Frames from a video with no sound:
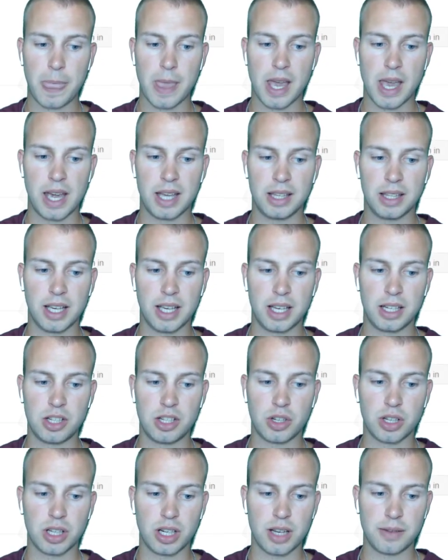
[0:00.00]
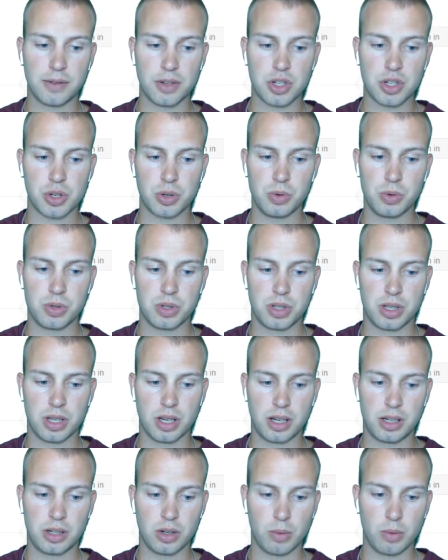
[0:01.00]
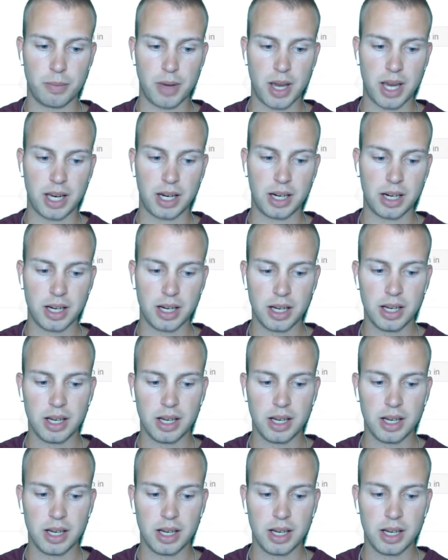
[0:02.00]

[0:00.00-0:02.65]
and then you could even choose the domain